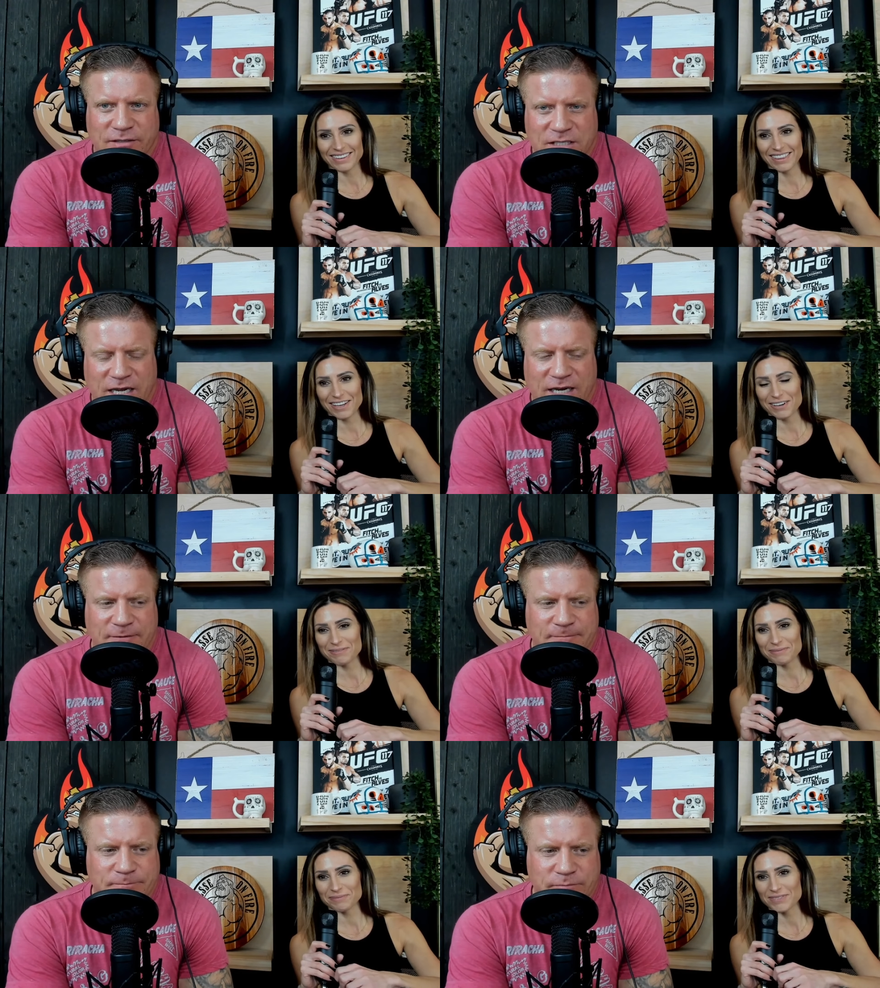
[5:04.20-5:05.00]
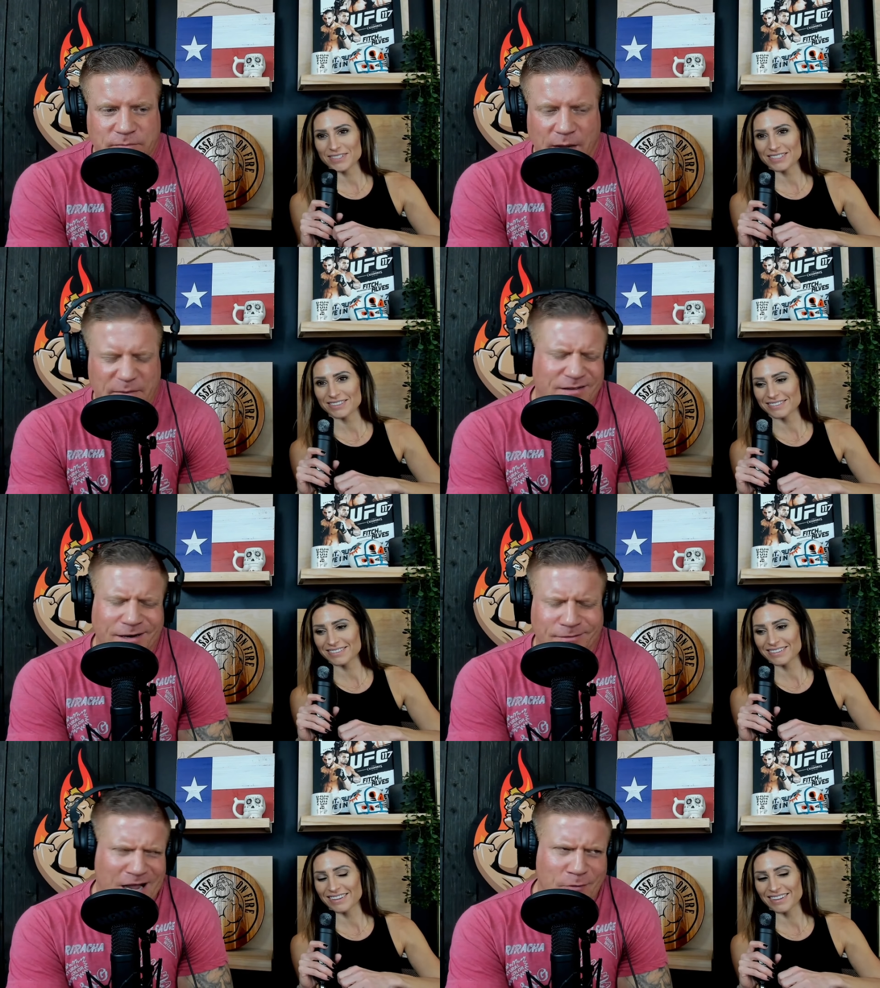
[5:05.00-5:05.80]
Speaker 1: It's no, like, it's... I
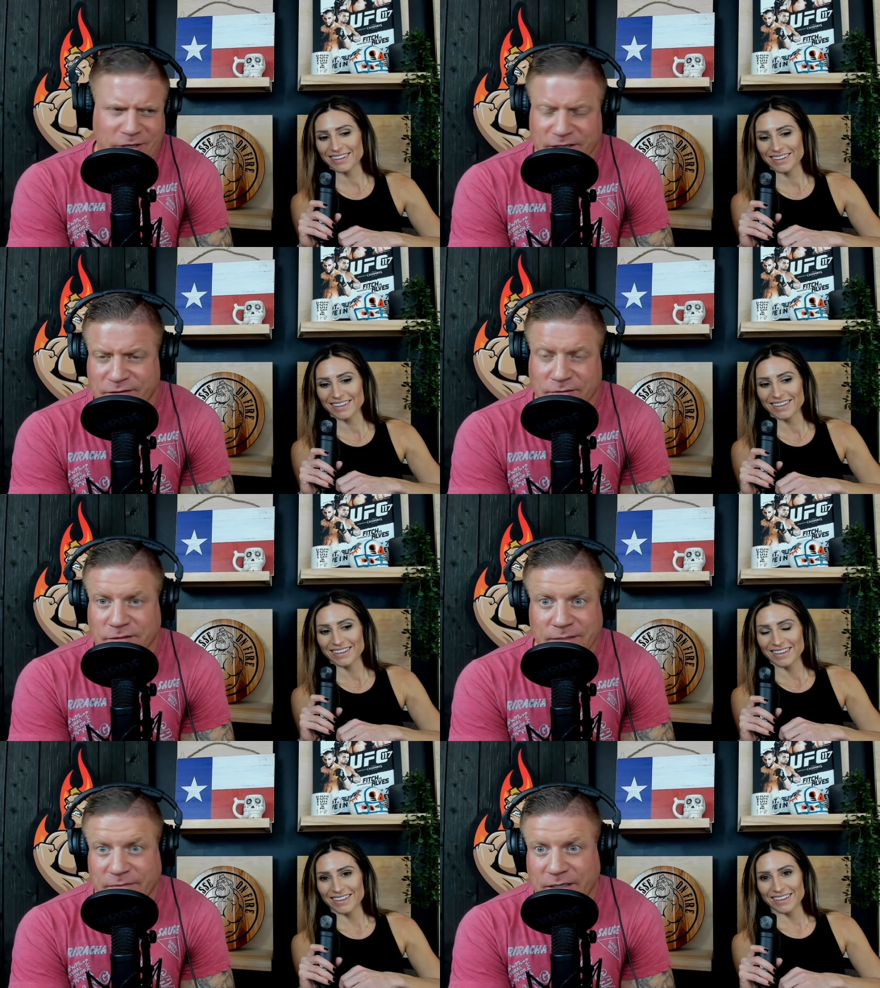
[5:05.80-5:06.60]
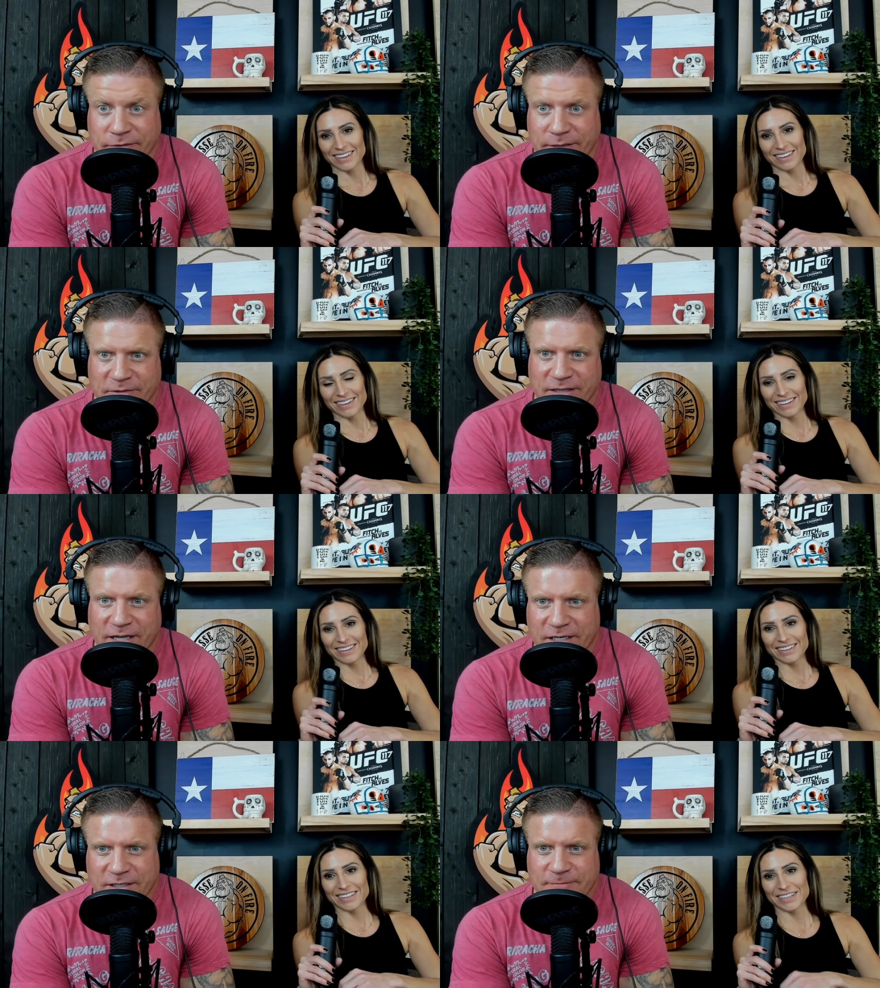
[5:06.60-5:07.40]
mean, I wouldn't do that anyway. But
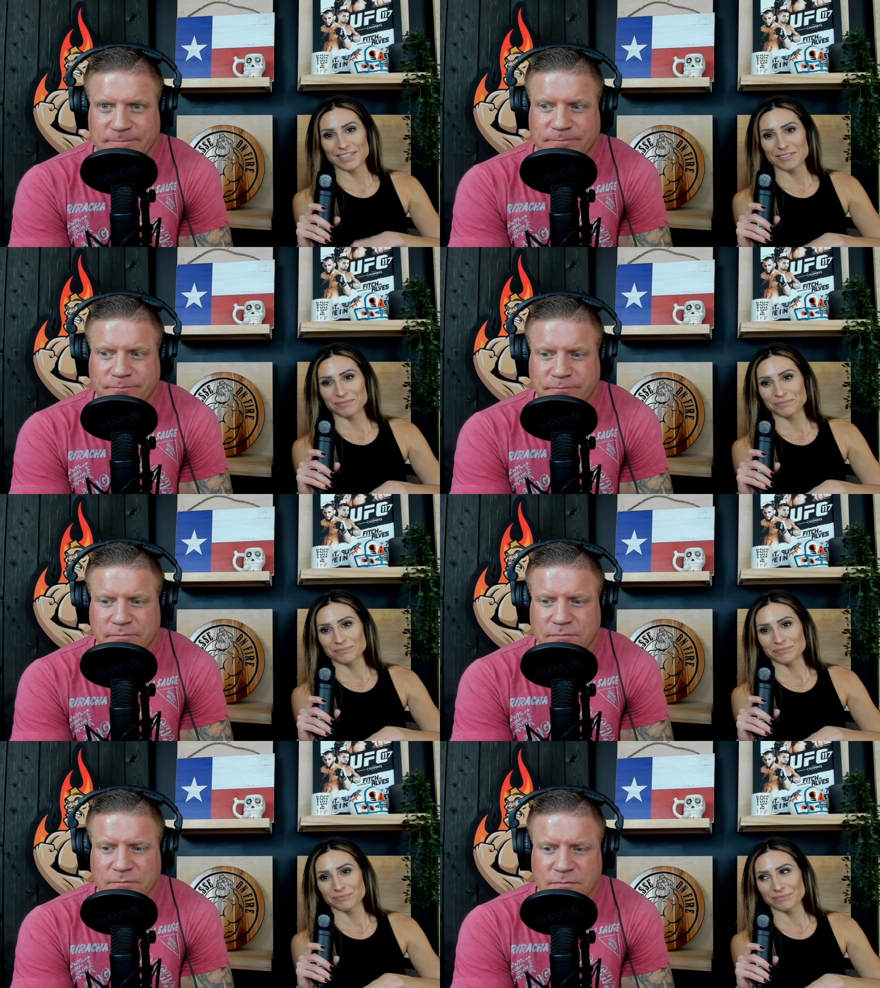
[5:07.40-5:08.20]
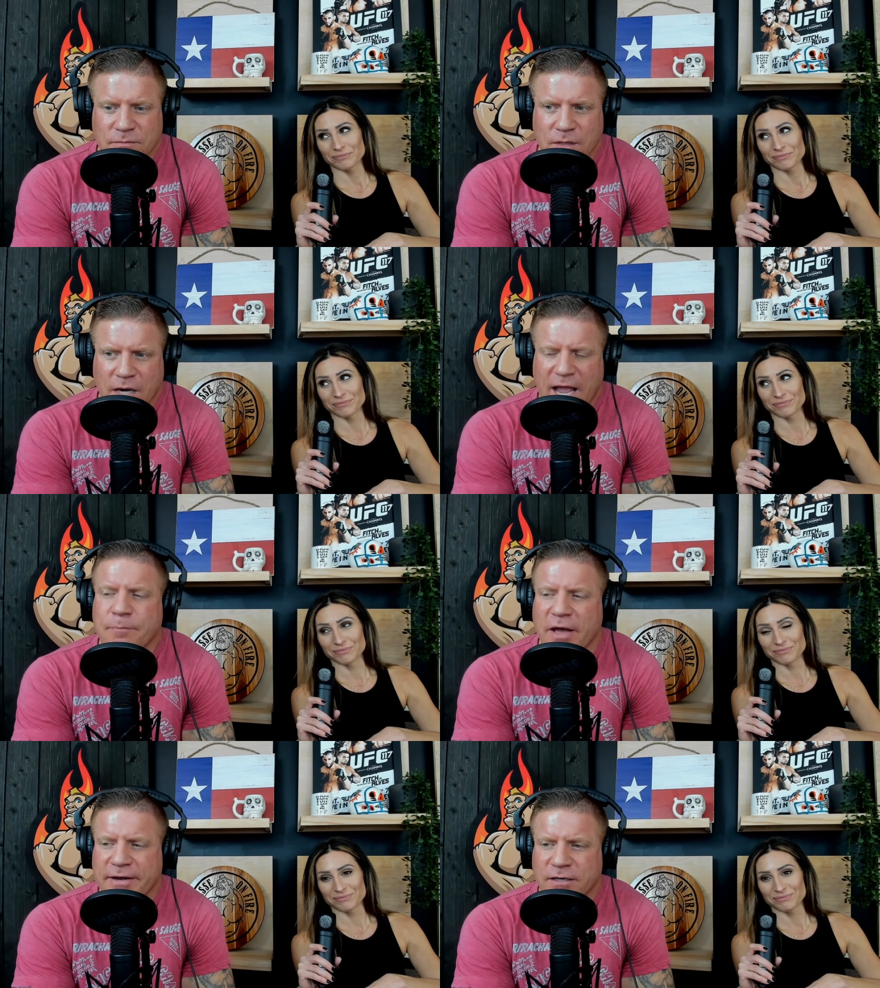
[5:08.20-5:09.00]
like, hey,
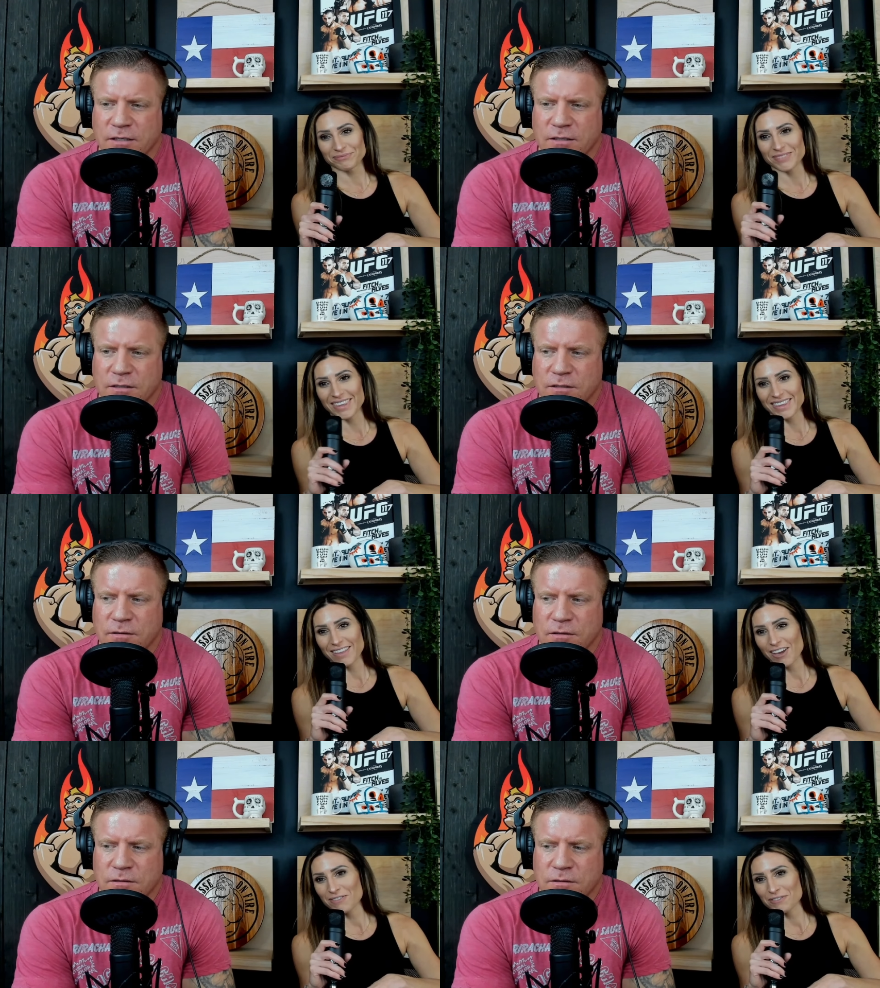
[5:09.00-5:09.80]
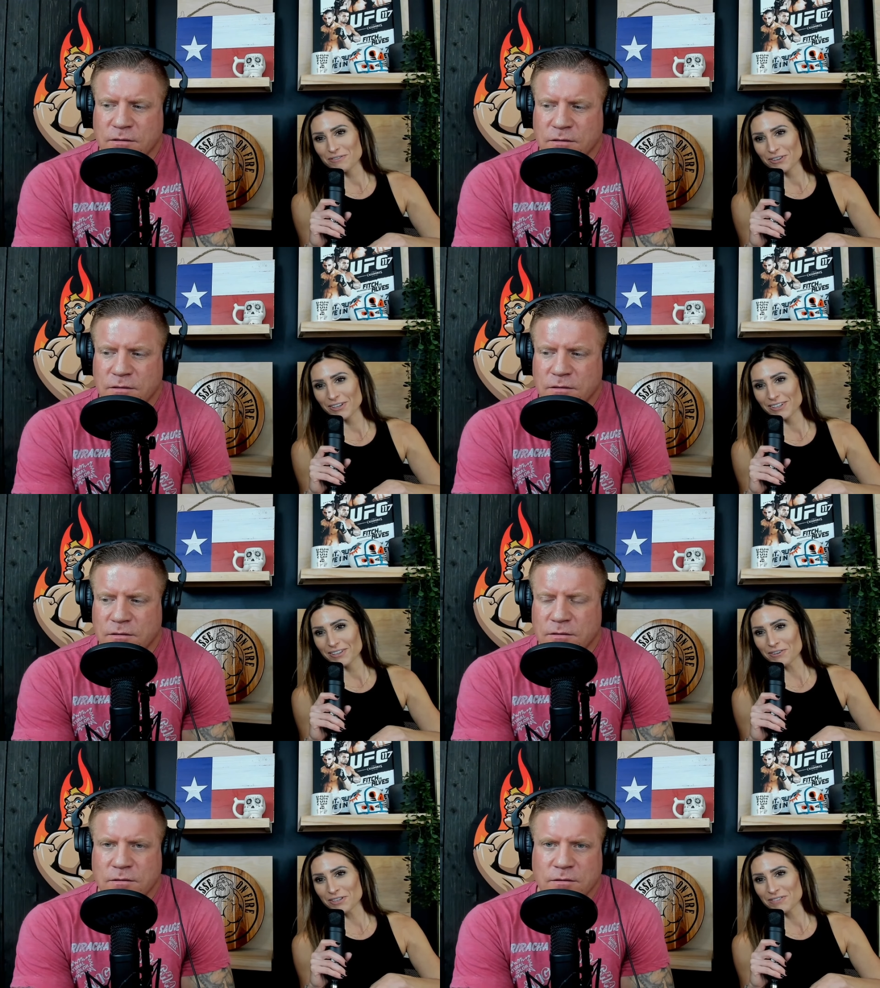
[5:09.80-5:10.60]
bud.
Speaker 2: Not even for the
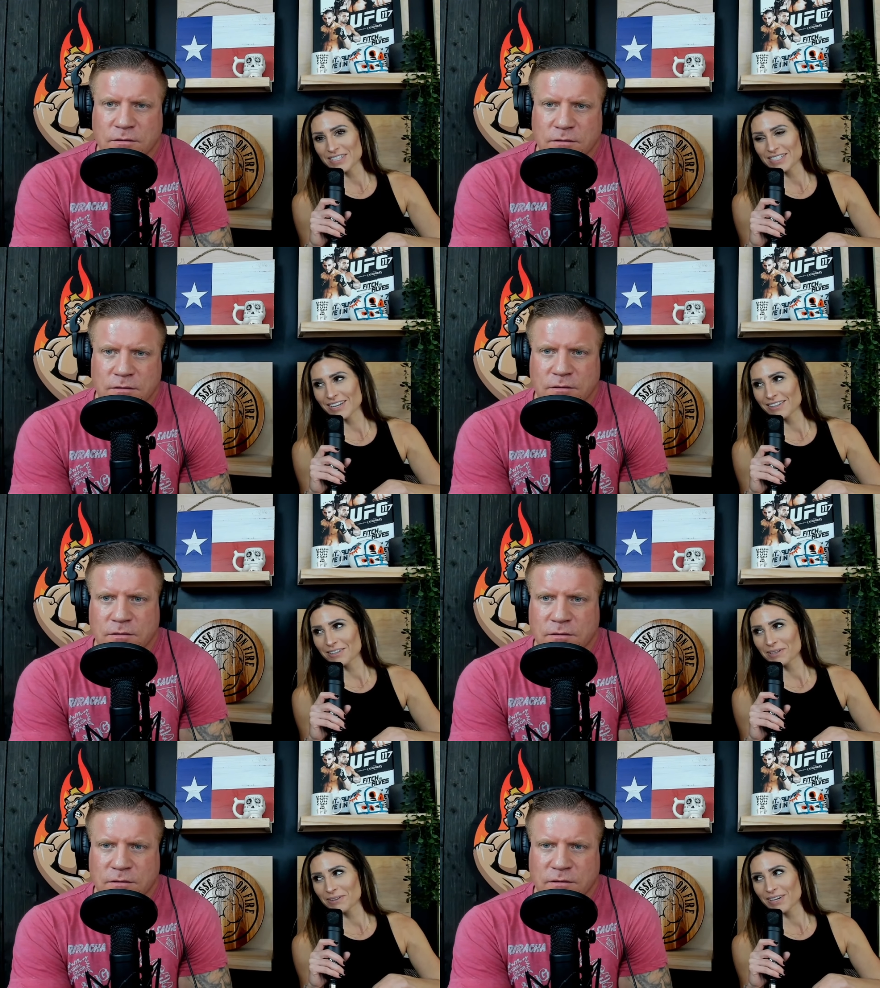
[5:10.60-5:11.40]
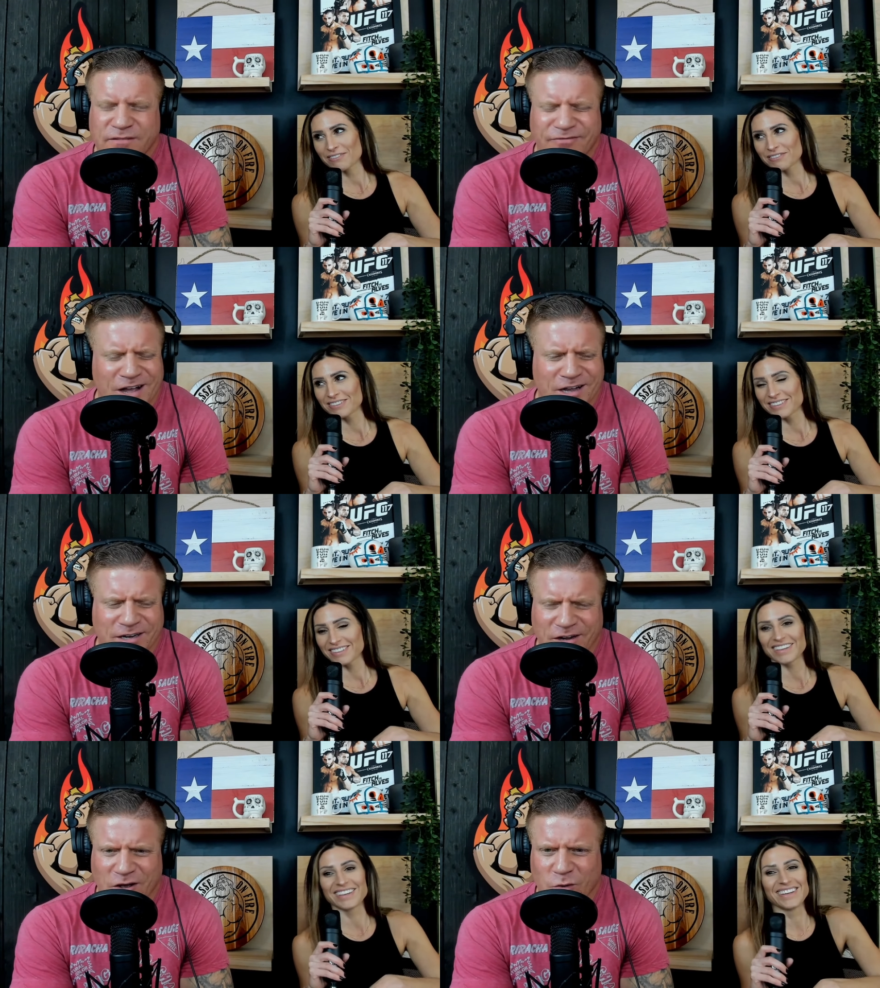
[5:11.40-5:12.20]
OnlyFans account that we don't have. Fuck
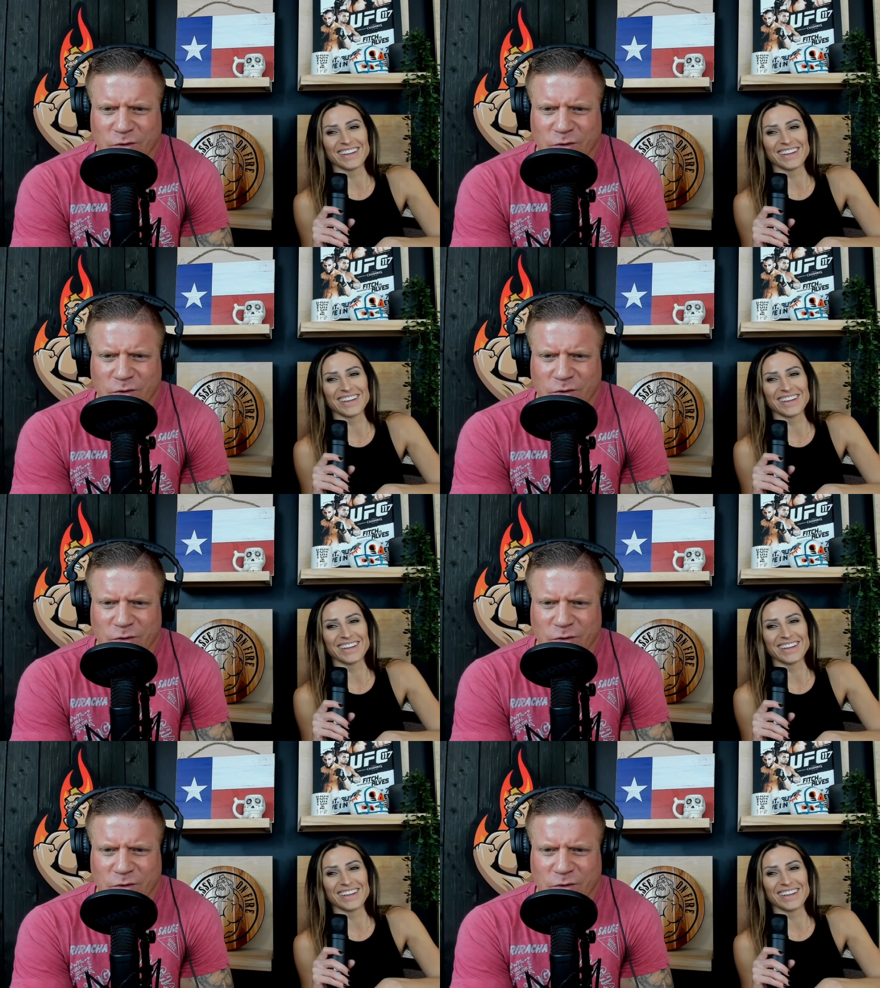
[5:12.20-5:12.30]
no.